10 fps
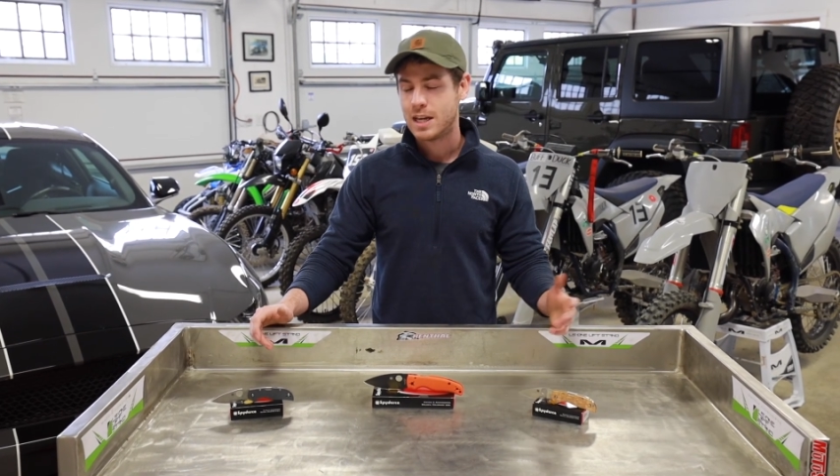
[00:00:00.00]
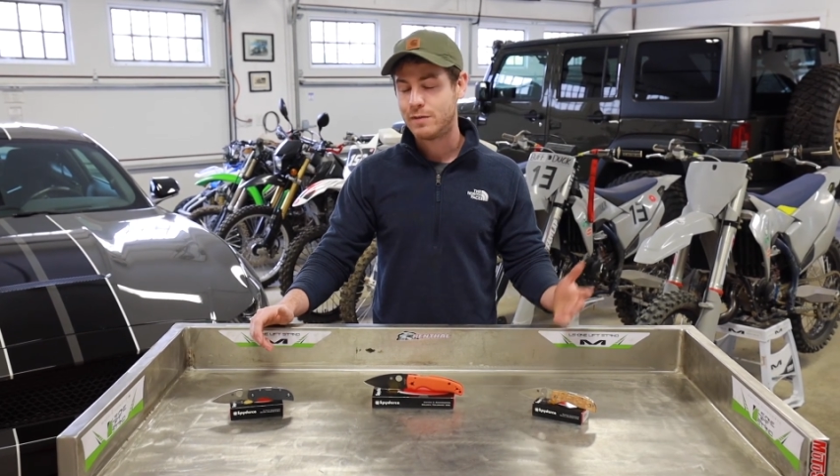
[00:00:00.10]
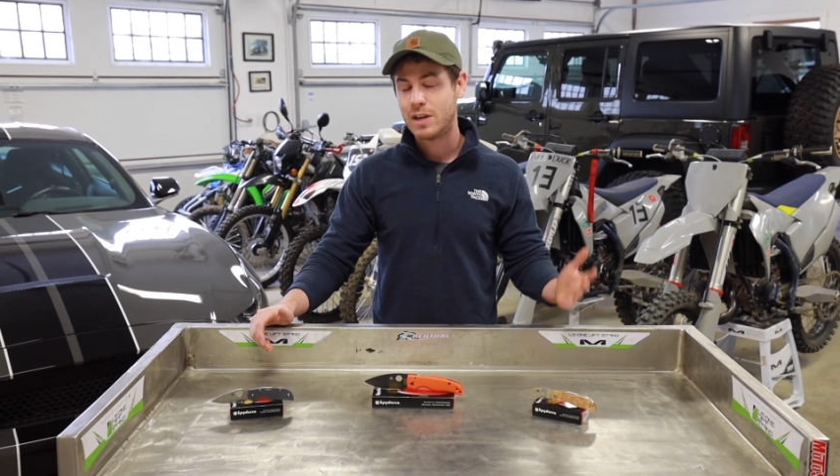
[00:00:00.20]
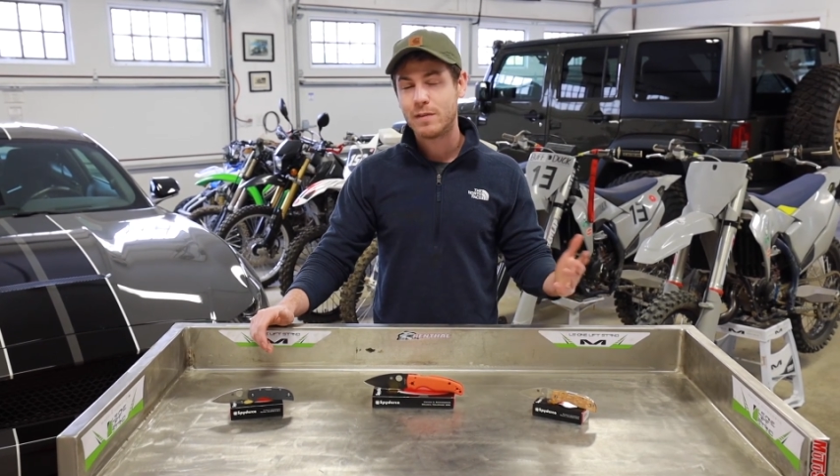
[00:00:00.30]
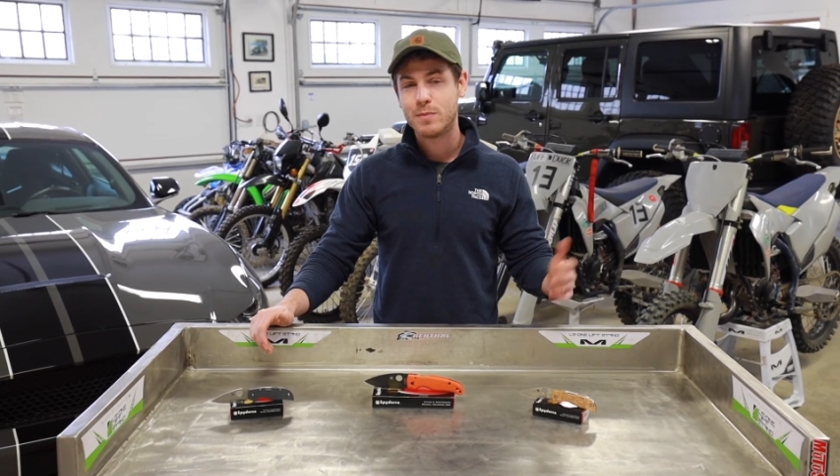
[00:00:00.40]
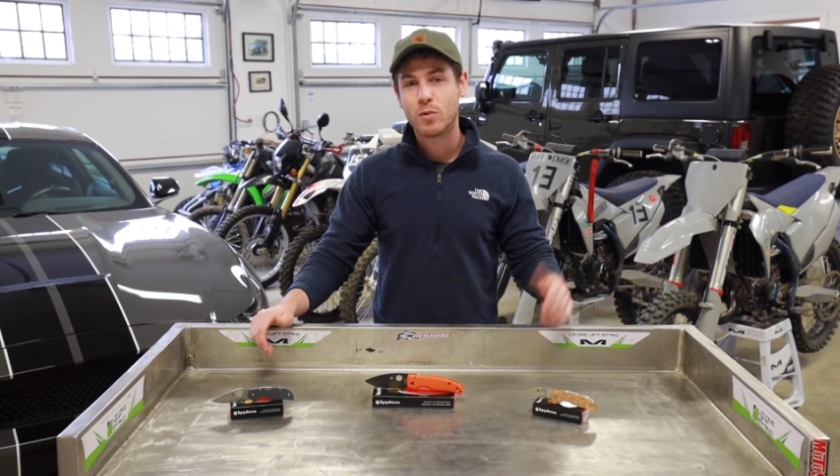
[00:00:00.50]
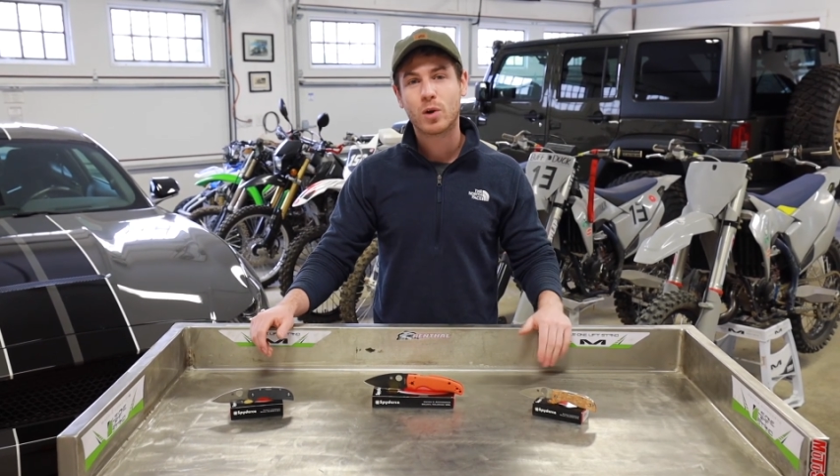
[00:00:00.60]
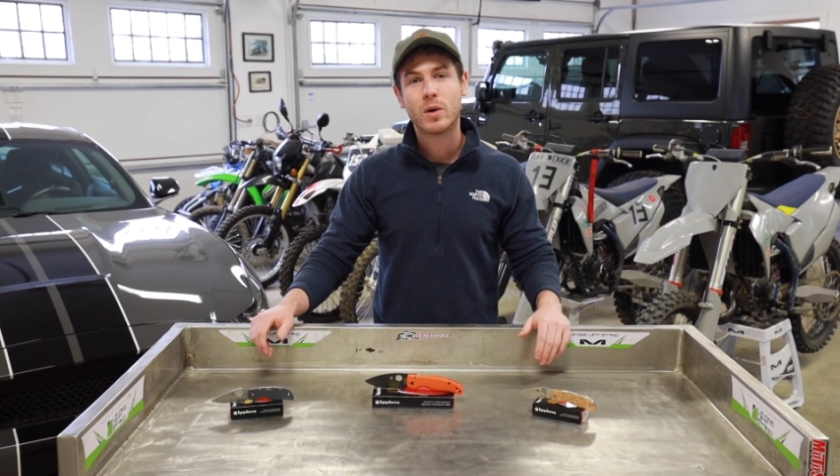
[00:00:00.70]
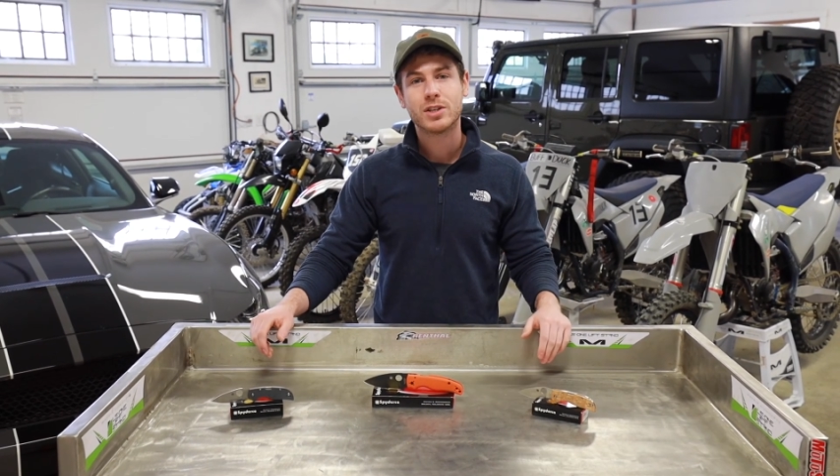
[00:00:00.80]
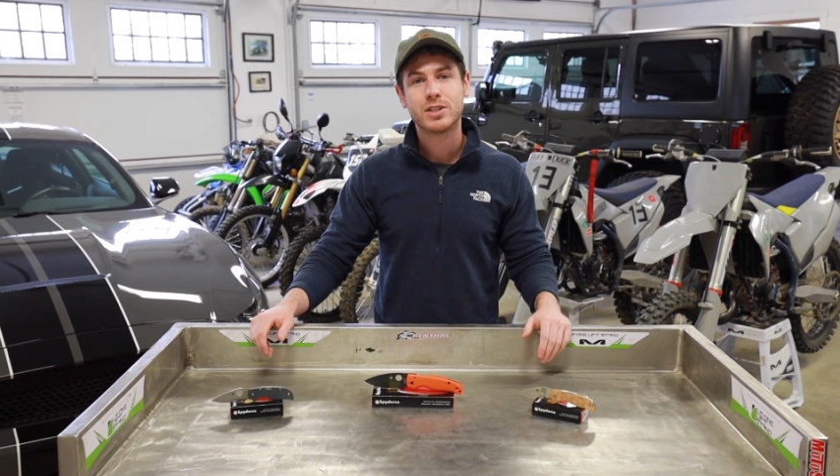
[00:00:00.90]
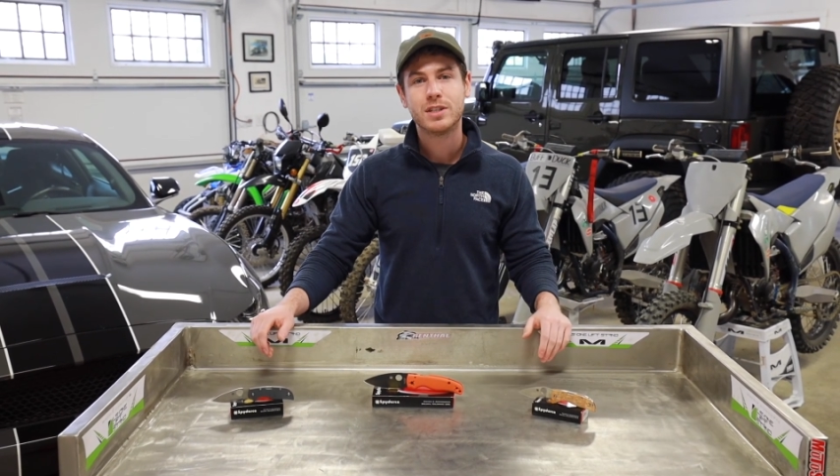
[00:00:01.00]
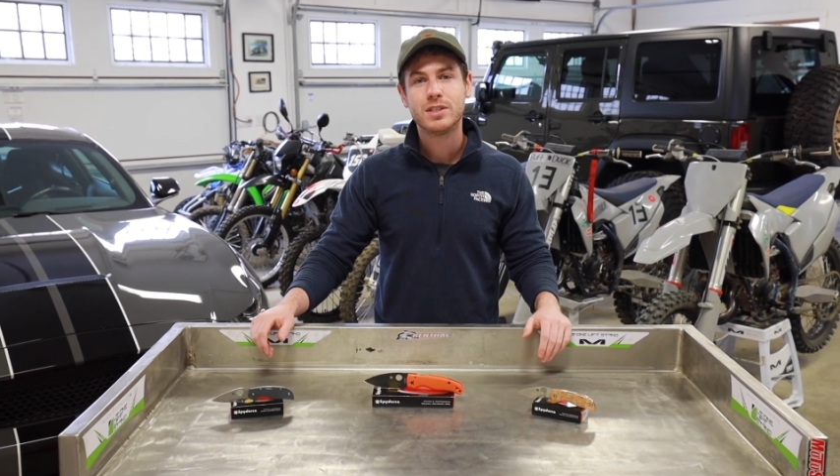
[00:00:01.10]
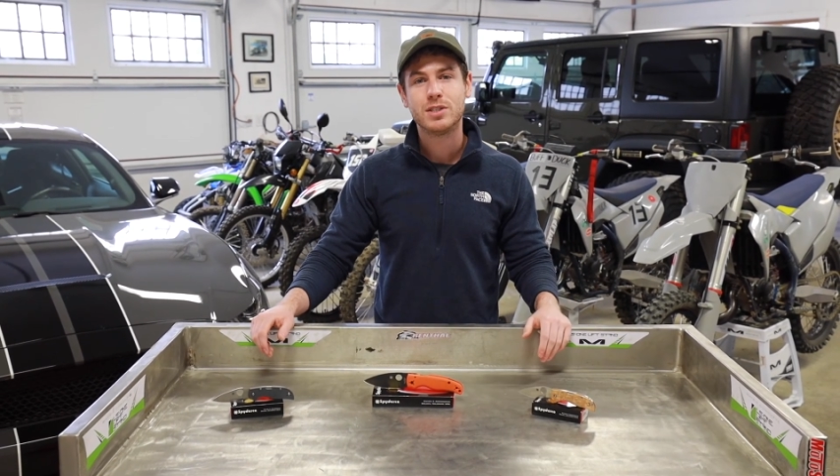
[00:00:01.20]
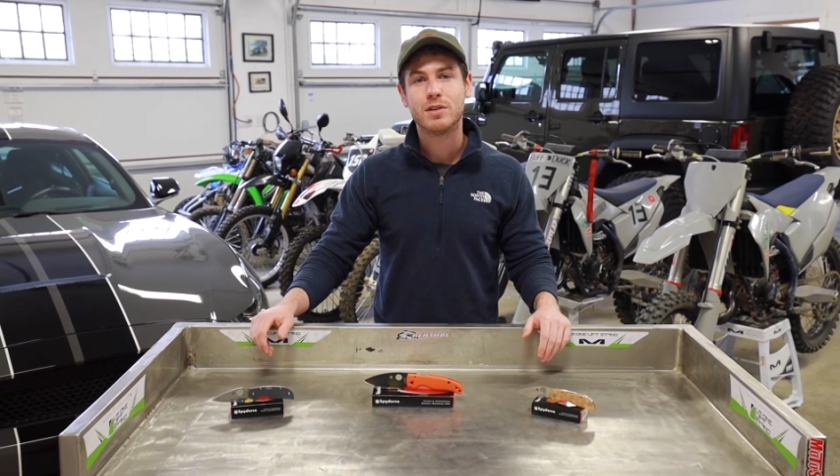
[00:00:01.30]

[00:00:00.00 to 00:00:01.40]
If you have any more questions,